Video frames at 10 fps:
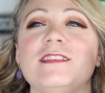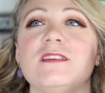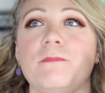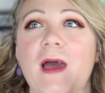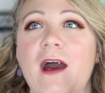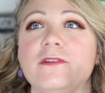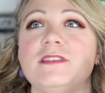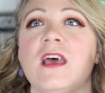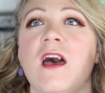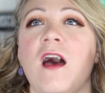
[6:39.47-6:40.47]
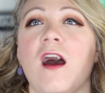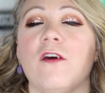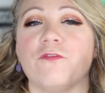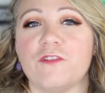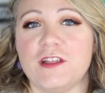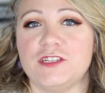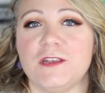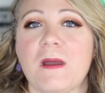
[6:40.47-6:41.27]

it's about a friendship.